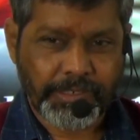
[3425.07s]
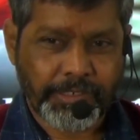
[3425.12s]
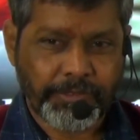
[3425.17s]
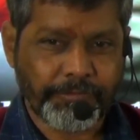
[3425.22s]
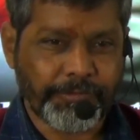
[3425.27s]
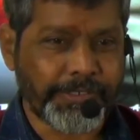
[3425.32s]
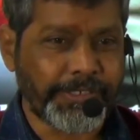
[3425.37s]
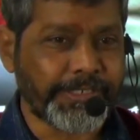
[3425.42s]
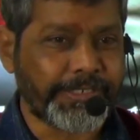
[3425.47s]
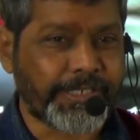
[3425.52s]

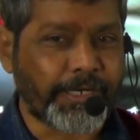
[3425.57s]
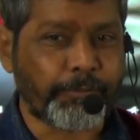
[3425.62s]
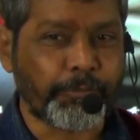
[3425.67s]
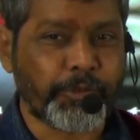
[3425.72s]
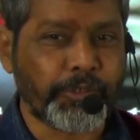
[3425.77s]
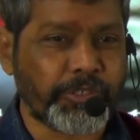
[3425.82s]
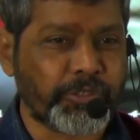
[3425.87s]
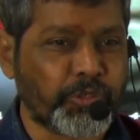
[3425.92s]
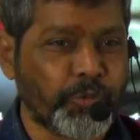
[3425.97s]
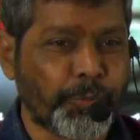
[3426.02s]
When it comes
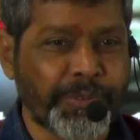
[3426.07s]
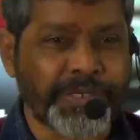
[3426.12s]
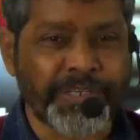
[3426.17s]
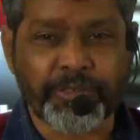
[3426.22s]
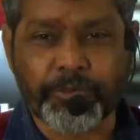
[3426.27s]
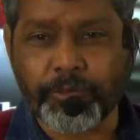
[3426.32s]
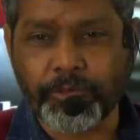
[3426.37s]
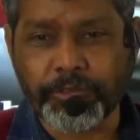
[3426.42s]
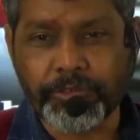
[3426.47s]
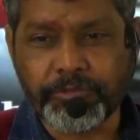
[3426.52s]
to the Supreme
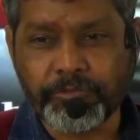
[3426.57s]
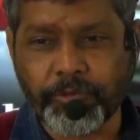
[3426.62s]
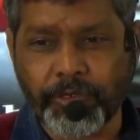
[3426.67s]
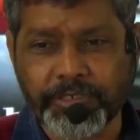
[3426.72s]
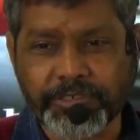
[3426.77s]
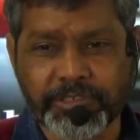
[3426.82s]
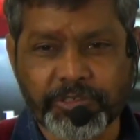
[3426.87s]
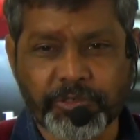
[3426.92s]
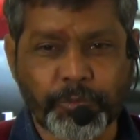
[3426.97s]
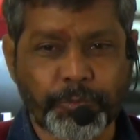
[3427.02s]
Court,
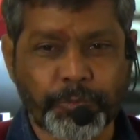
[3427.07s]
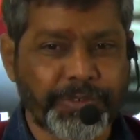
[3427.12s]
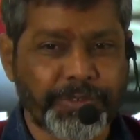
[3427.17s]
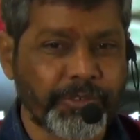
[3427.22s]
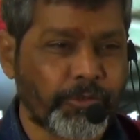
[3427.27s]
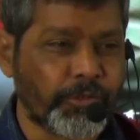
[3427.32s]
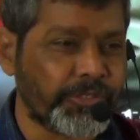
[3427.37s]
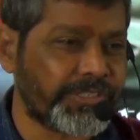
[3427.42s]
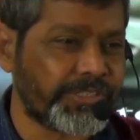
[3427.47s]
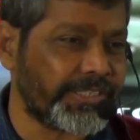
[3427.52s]
what the Supreme
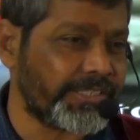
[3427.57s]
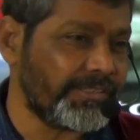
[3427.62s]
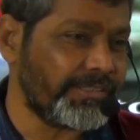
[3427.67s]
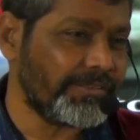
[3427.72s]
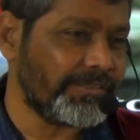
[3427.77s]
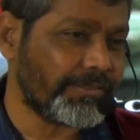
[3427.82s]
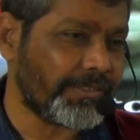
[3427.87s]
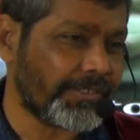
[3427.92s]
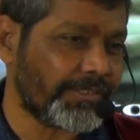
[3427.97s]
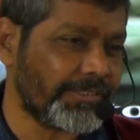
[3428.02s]
Court said
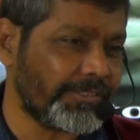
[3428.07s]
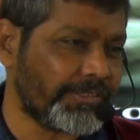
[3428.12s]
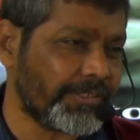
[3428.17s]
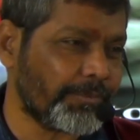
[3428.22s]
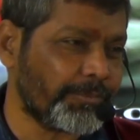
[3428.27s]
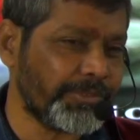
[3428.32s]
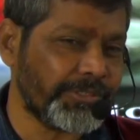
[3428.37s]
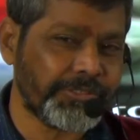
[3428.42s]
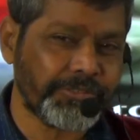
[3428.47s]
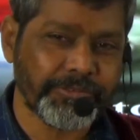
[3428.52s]
on
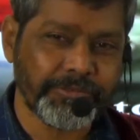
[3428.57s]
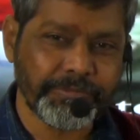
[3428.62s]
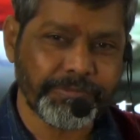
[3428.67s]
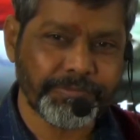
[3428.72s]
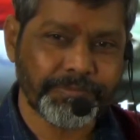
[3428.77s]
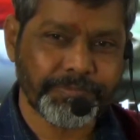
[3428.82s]
hijab issue?